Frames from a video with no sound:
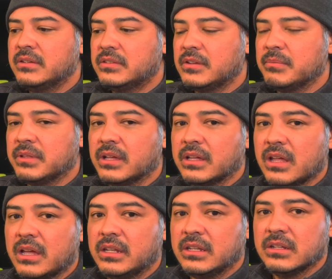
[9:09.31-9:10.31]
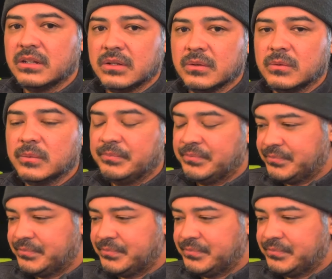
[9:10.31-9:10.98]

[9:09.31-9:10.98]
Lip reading: is something I need to do.